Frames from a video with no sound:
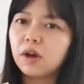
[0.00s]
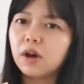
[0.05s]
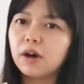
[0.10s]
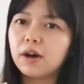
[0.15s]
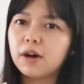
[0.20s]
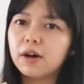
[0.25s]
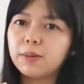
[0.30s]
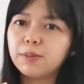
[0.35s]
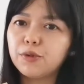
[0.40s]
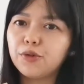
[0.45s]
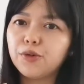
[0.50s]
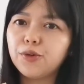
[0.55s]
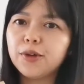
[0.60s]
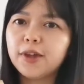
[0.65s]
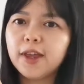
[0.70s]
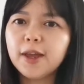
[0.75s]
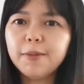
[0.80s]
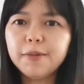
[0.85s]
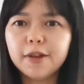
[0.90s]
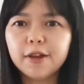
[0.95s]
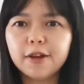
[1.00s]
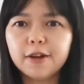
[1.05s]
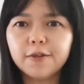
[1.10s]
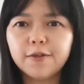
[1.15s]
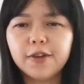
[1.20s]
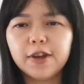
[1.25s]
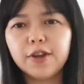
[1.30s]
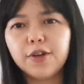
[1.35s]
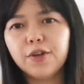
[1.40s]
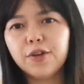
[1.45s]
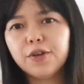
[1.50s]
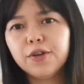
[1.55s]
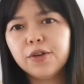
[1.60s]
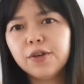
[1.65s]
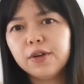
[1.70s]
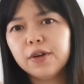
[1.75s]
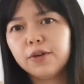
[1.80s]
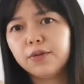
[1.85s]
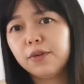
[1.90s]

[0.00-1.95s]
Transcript: To keep the video